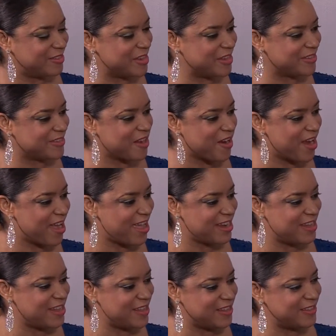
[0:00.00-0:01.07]
Is there
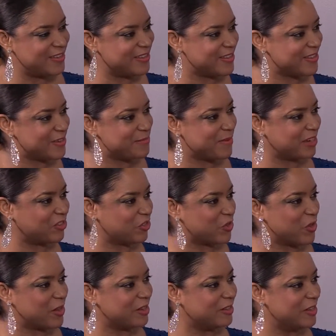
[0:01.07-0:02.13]
any
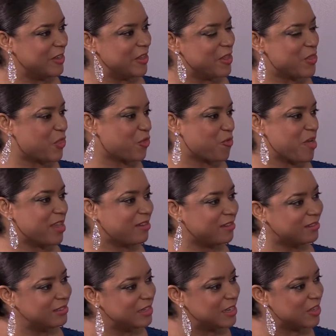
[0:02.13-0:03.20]
special
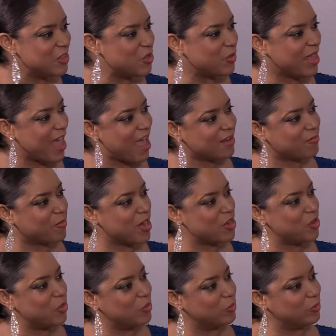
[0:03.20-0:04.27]
thrill you get when
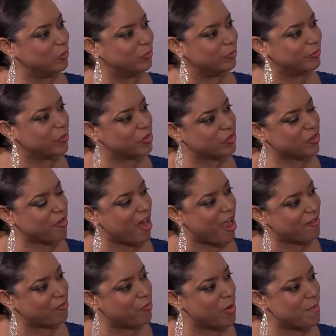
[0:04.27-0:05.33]
you
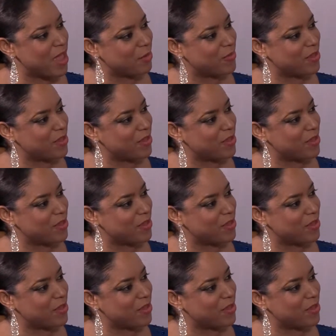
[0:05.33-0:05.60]
photograph women